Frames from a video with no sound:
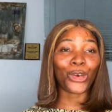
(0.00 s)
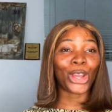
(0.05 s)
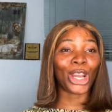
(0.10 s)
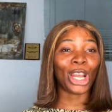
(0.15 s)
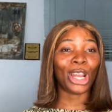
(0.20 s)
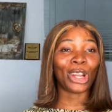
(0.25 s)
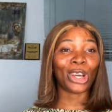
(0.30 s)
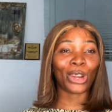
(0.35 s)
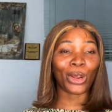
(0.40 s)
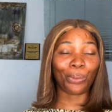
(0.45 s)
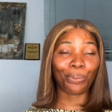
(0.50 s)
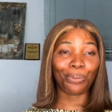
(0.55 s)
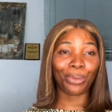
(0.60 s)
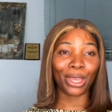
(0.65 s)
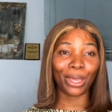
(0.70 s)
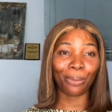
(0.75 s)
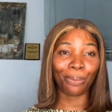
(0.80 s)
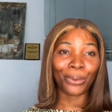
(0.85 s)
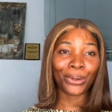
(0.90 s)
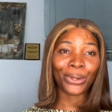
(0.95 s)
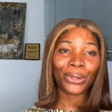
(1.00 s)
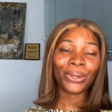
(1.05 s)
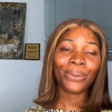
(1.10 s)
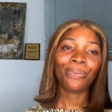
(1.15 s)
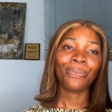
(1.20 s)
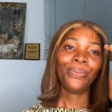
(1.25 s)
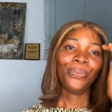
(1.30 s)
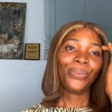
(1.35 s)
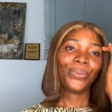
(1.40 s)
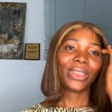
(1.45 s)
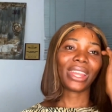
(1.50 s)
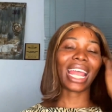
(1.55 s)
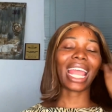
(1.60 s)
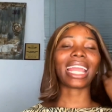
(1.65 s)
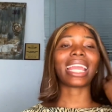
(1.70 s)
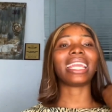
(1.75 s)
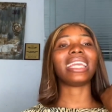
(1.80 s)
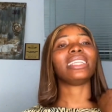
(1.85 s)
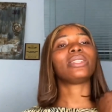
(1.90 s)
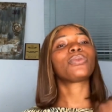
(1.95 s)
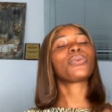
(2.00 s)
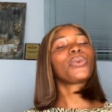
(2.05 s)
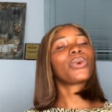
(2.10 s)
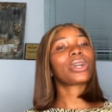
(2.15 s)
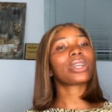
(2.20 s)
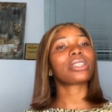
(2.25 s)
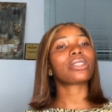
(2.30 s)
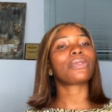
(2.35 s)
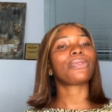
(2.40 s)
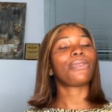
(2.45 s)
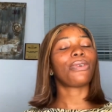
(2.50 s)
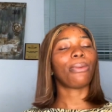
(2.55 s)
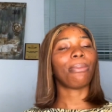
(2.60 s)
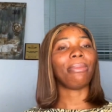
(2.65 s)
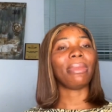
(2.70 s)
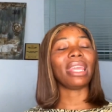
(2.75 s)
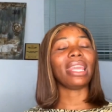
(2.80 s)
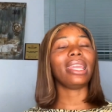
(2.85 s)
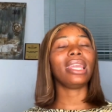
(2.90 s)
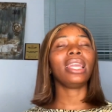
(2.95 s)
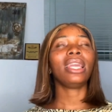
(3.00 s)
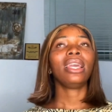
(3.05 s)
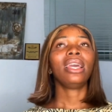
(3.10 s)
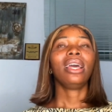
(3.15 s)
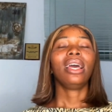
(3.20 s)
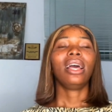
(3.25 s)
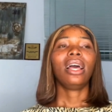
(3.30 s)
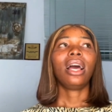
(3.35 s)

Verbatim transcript: for a lot of people. Like it works for me.